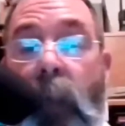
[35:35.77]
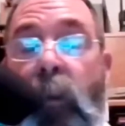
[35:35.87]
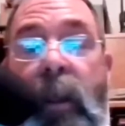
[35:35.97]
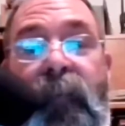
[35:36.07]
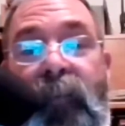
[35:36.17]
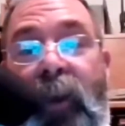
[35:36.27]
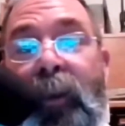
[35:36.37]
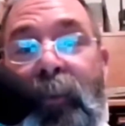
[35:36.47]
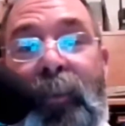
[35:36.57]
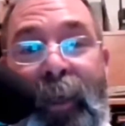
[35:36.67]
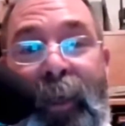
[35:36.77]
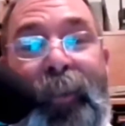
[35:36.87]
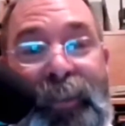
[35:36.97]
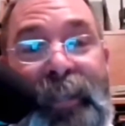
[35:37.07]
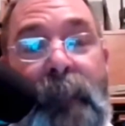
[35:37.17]
And we have done
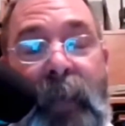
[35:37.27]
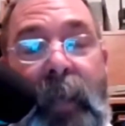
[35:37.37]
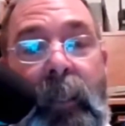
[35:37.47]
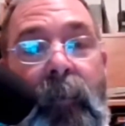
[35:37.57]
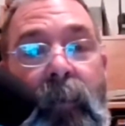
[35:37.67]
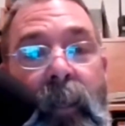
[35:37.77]
the same thing,